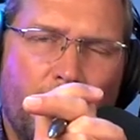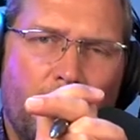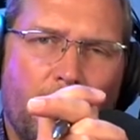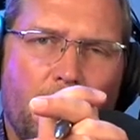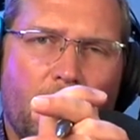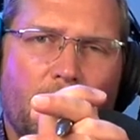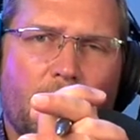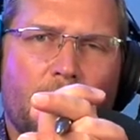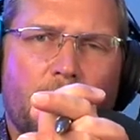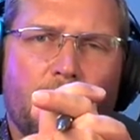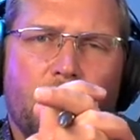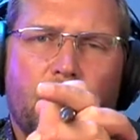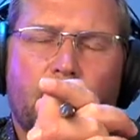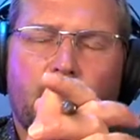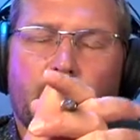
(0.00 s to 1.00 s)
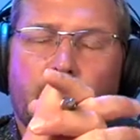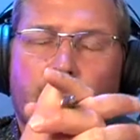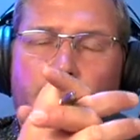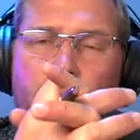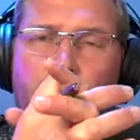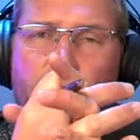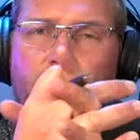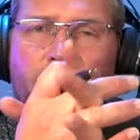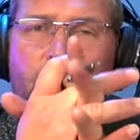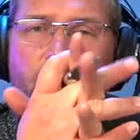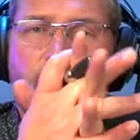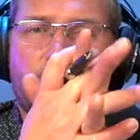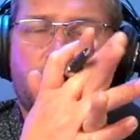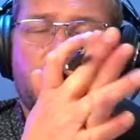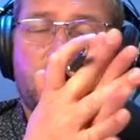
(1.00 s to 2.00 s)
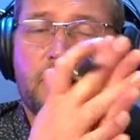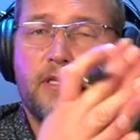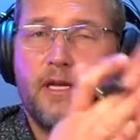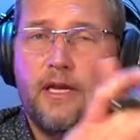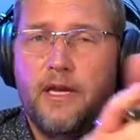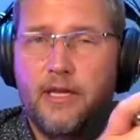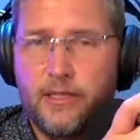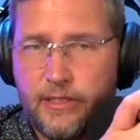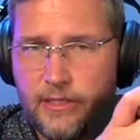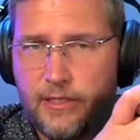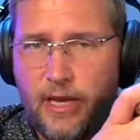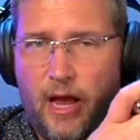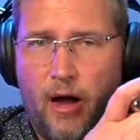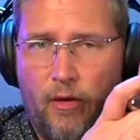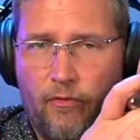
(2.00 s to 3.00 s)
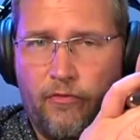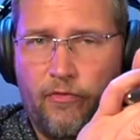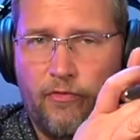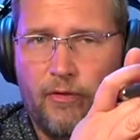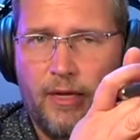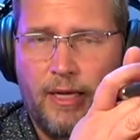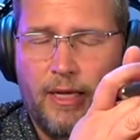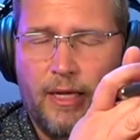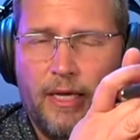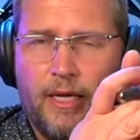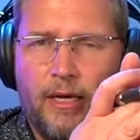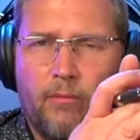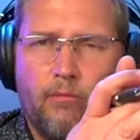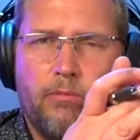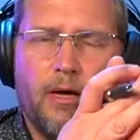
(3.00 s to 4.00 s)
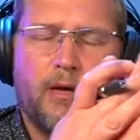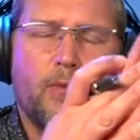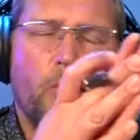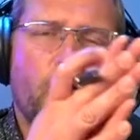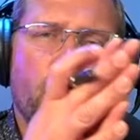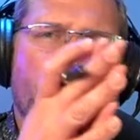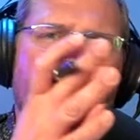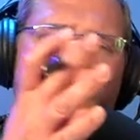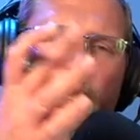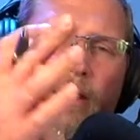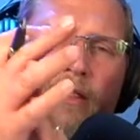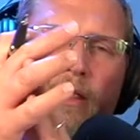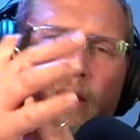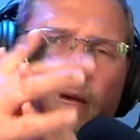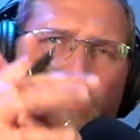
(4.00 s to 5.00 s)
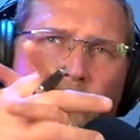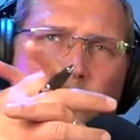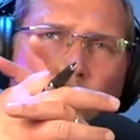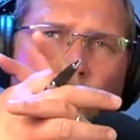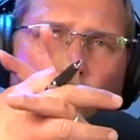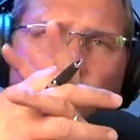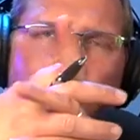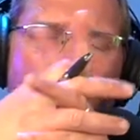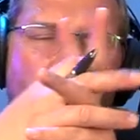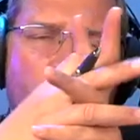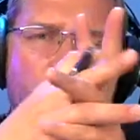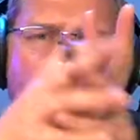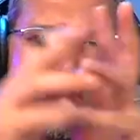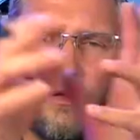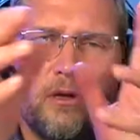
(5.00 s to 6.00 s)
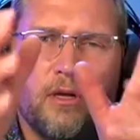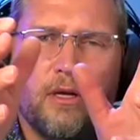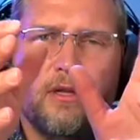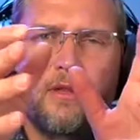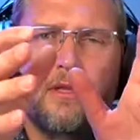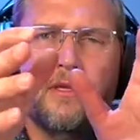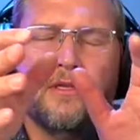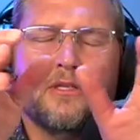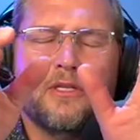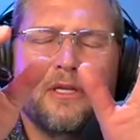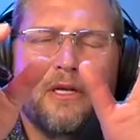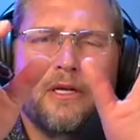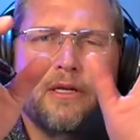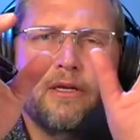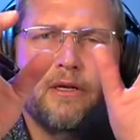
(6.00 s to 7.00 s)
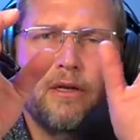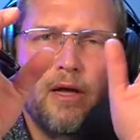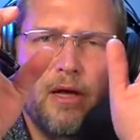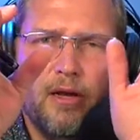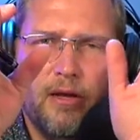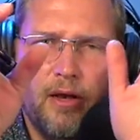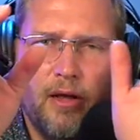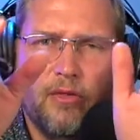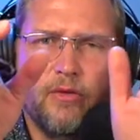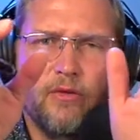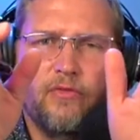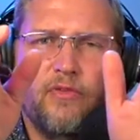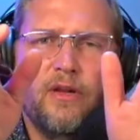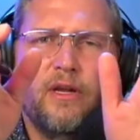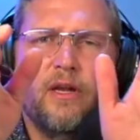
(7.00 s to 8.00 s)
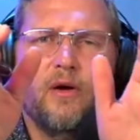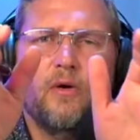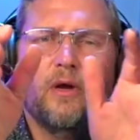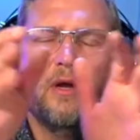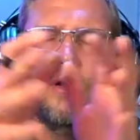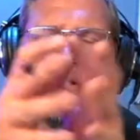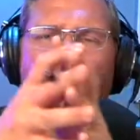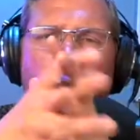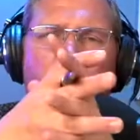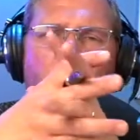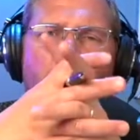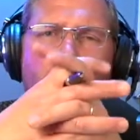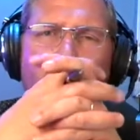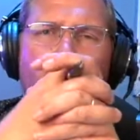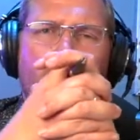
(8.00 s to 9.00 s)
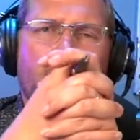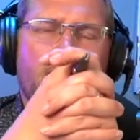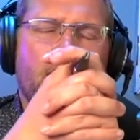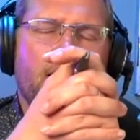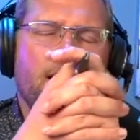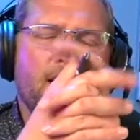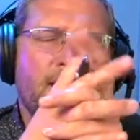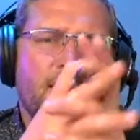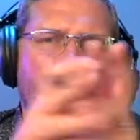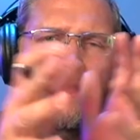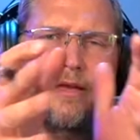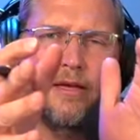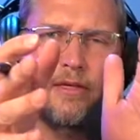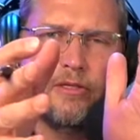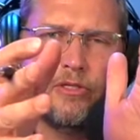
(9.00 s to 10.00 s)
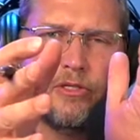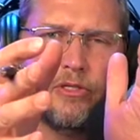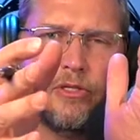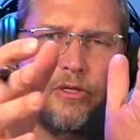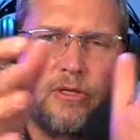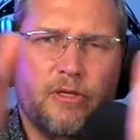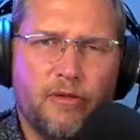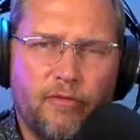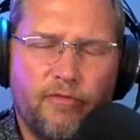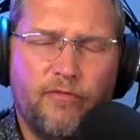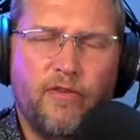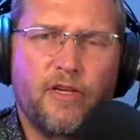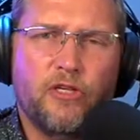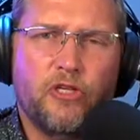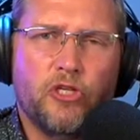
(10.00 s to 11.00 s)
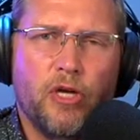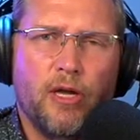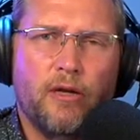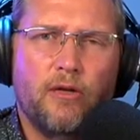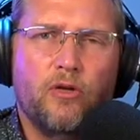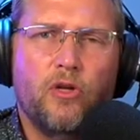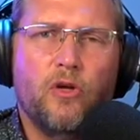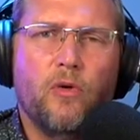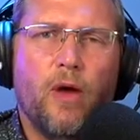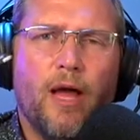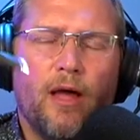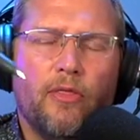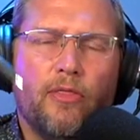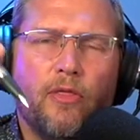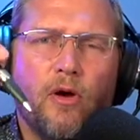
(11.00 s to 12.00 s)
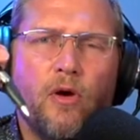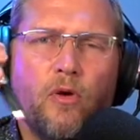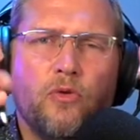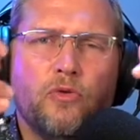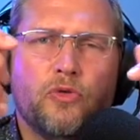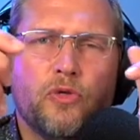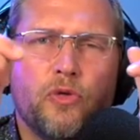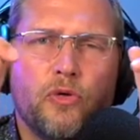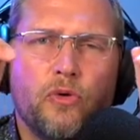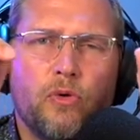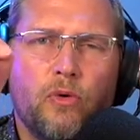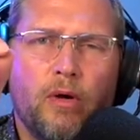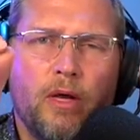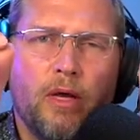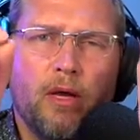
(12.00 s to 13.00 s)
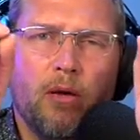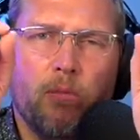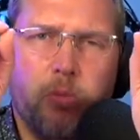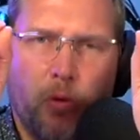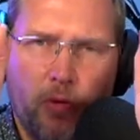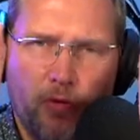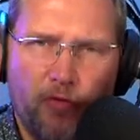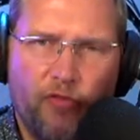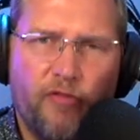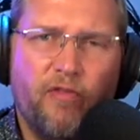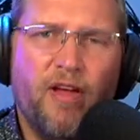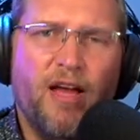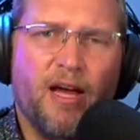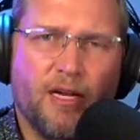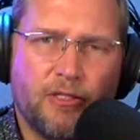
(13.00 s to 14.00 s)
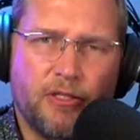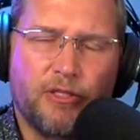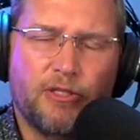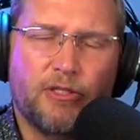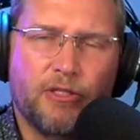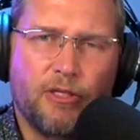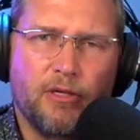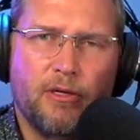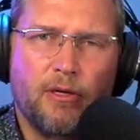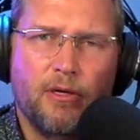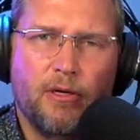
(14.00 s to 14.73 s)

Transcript: and there is the city itself. But within this, and we're going to look at this in another video here, but in this division, you had those who professed